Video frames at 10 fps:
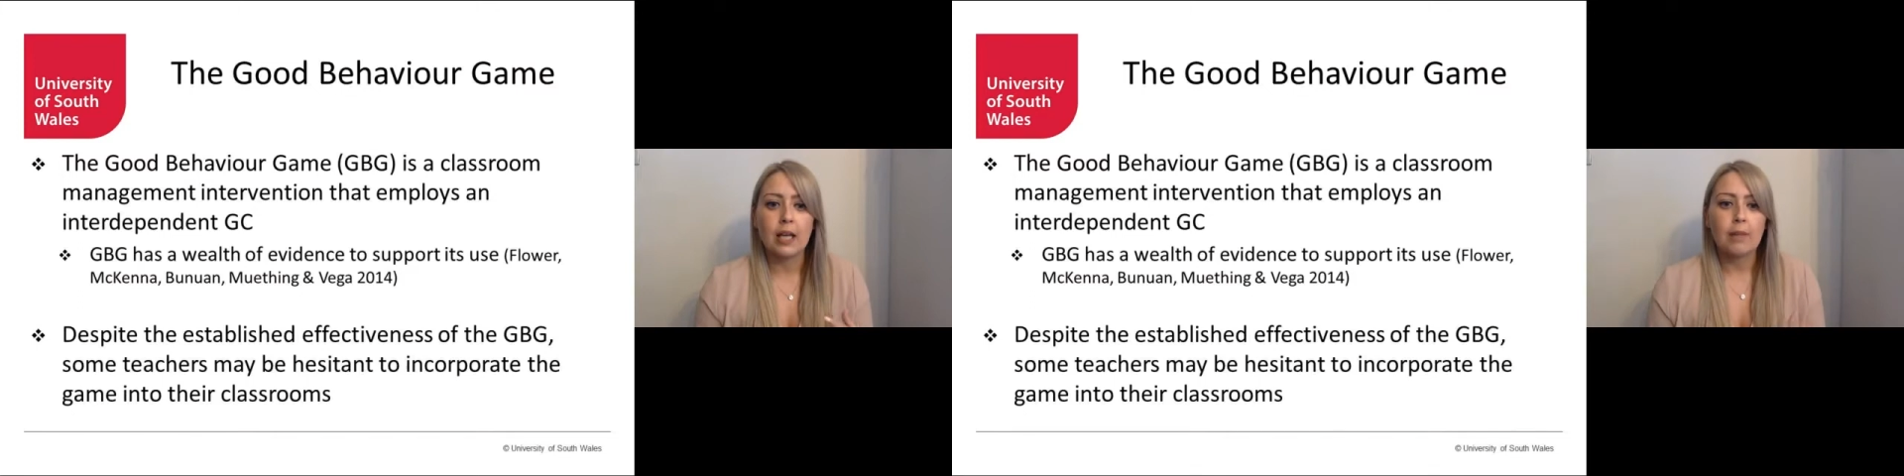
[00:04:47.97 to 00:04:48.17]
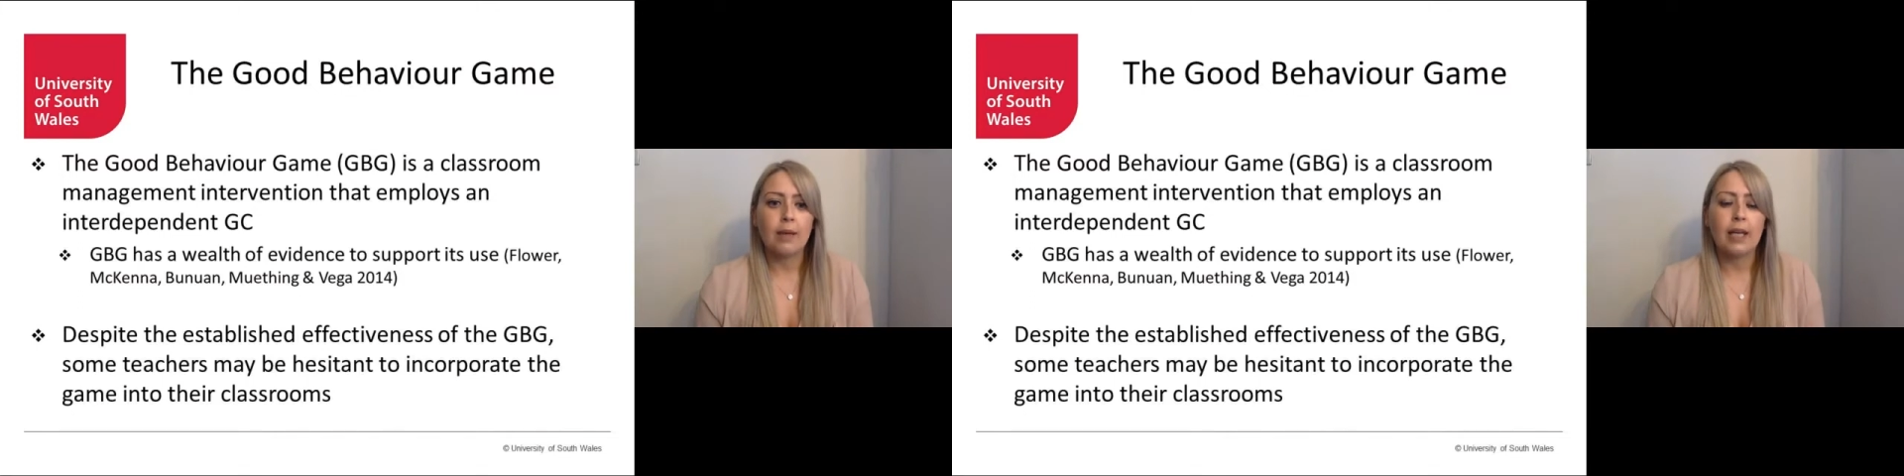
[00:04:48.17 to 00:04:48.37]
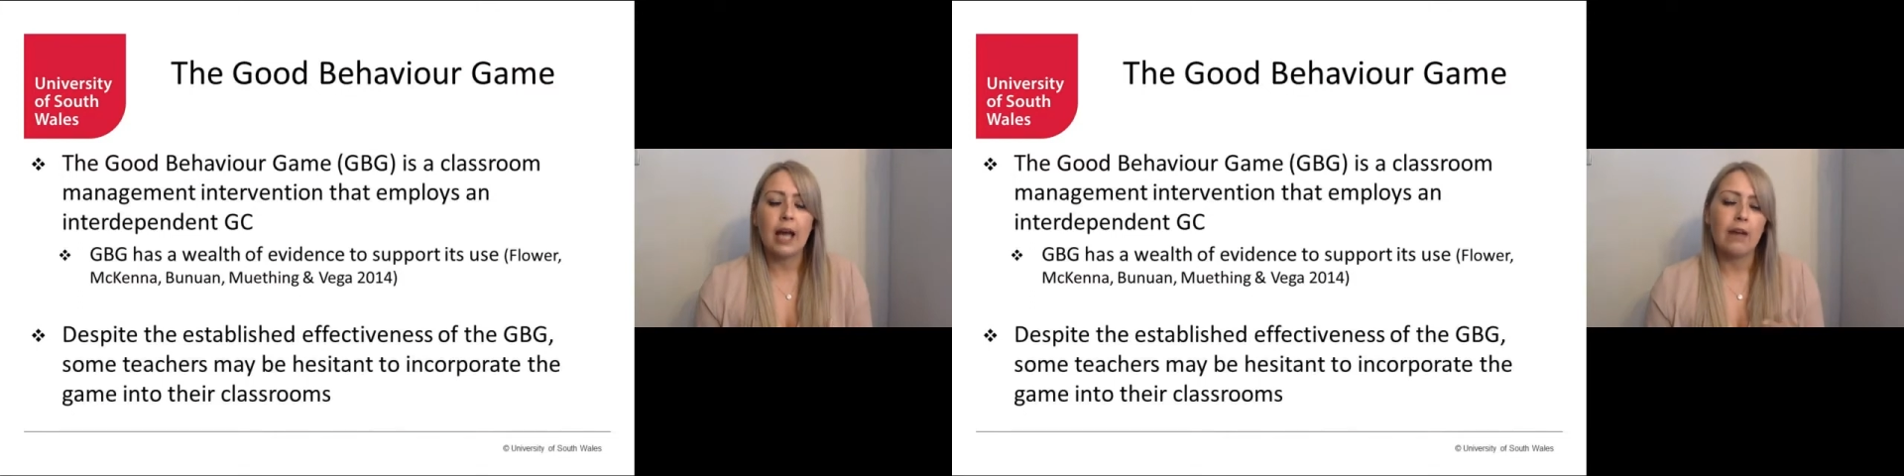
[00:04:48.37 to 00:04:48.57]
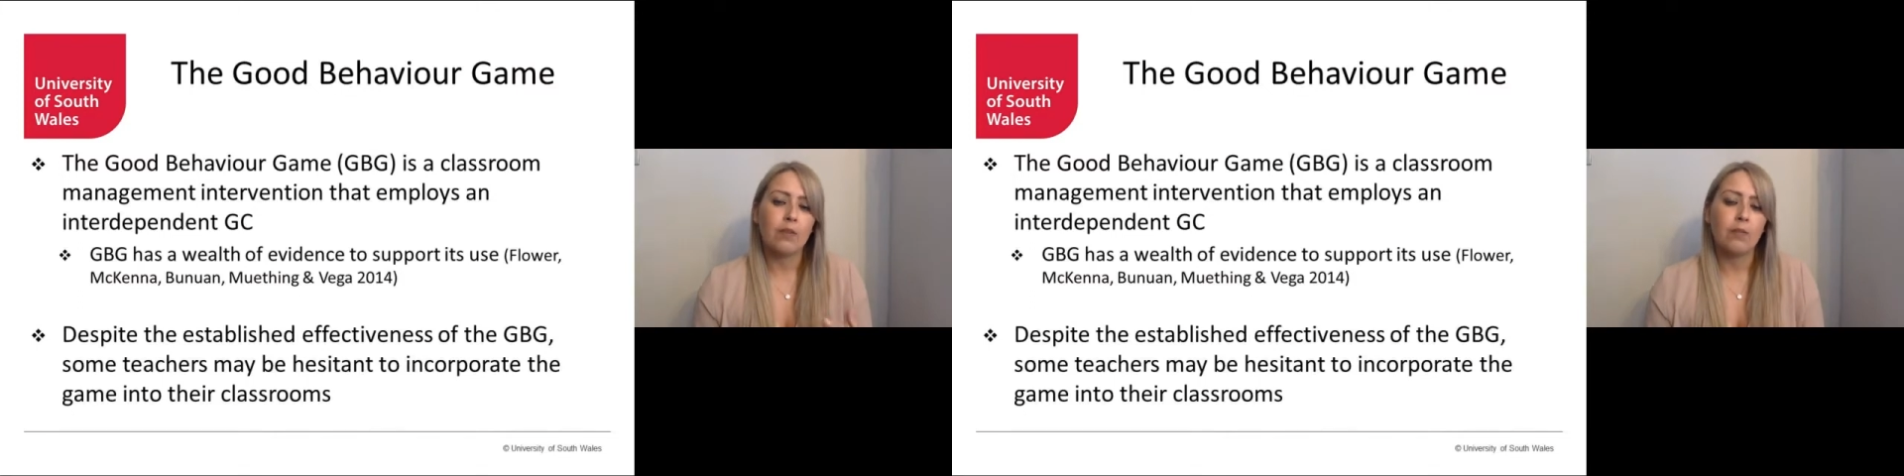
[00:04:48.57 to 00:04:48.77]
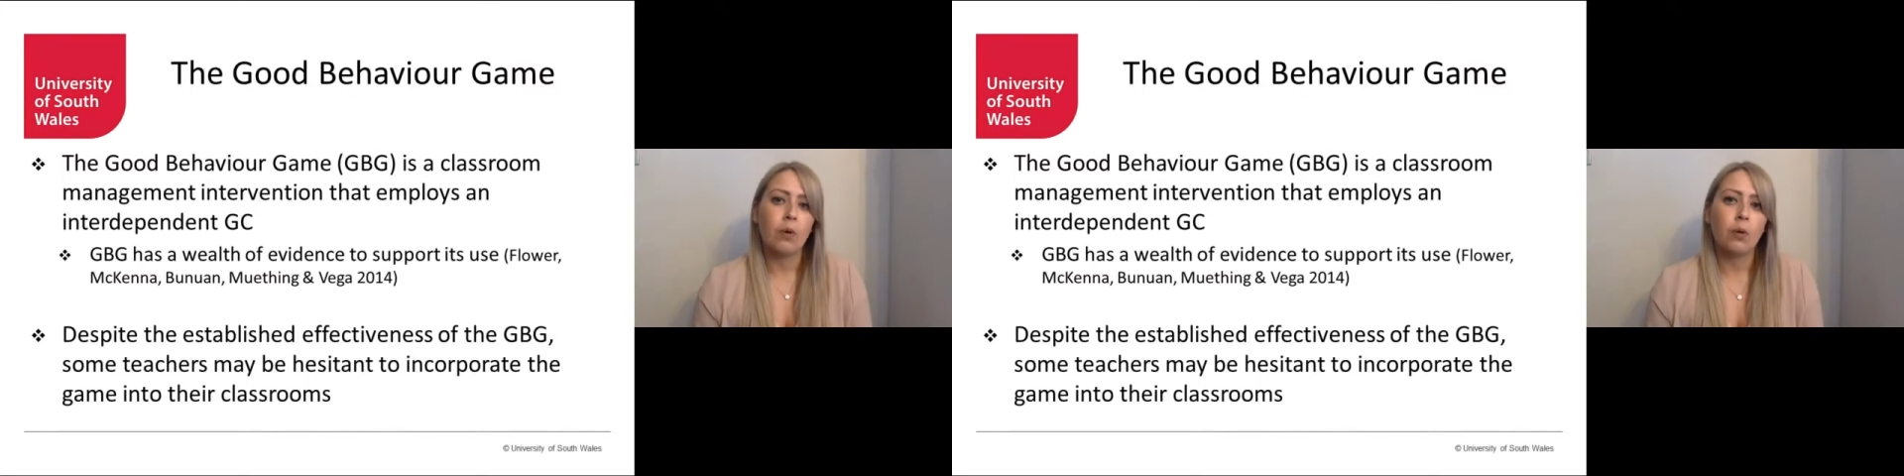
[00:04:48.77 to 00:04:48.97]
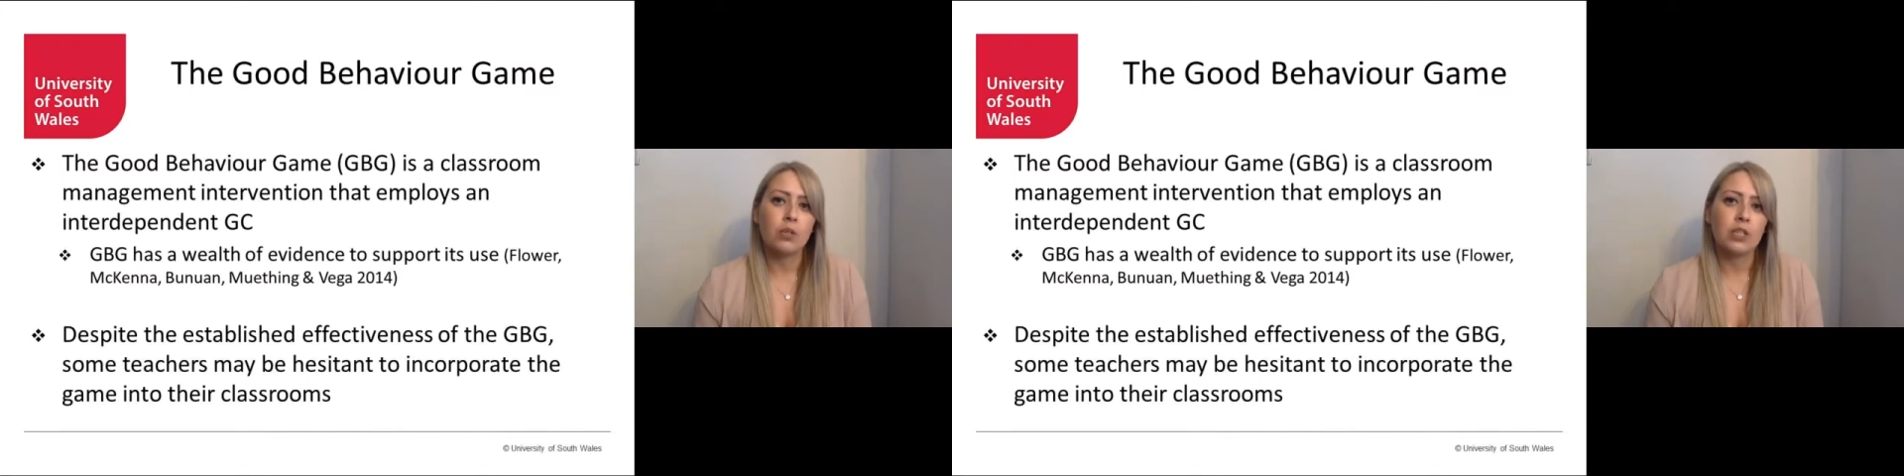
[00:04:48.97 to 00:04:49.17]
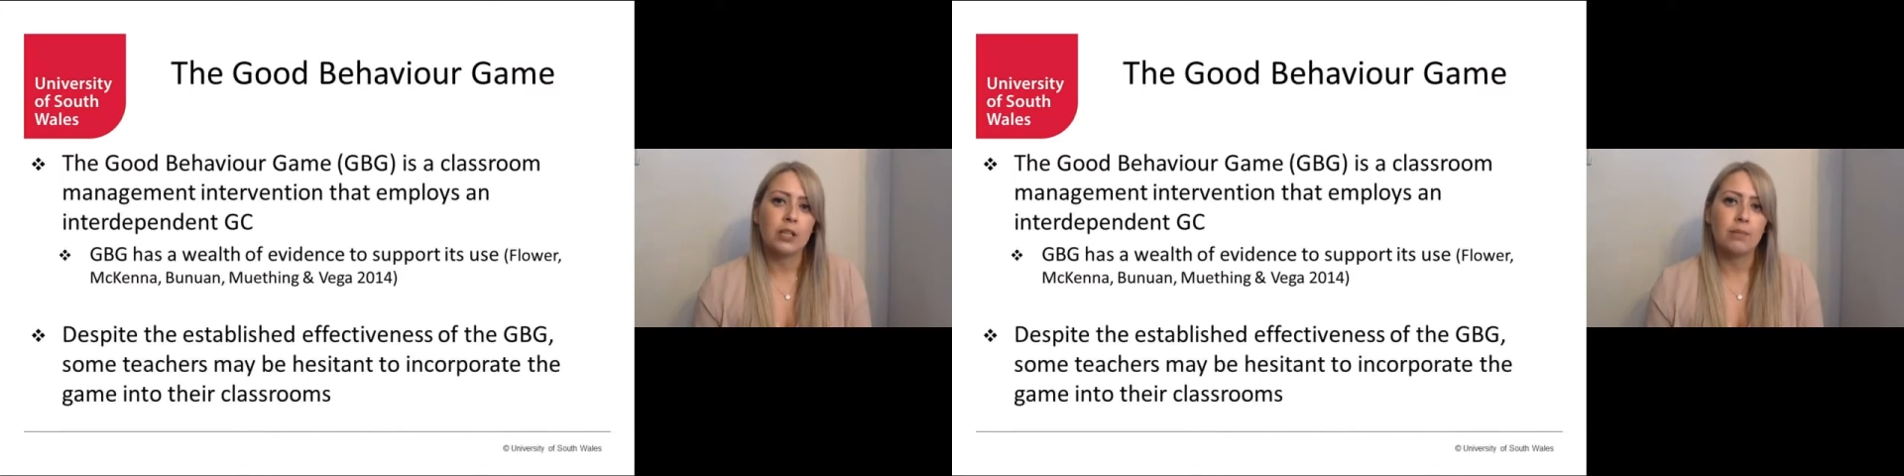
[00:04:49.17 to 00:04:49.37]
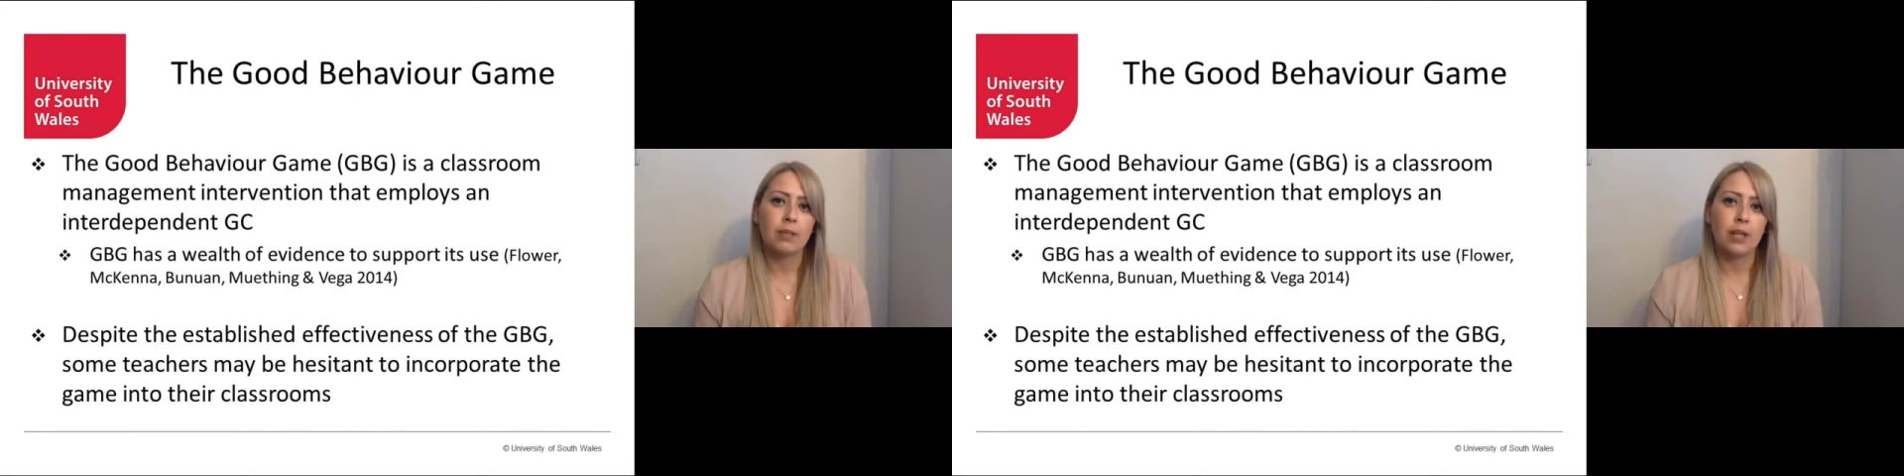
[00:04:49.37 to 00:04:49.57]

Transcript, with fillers: may have important impl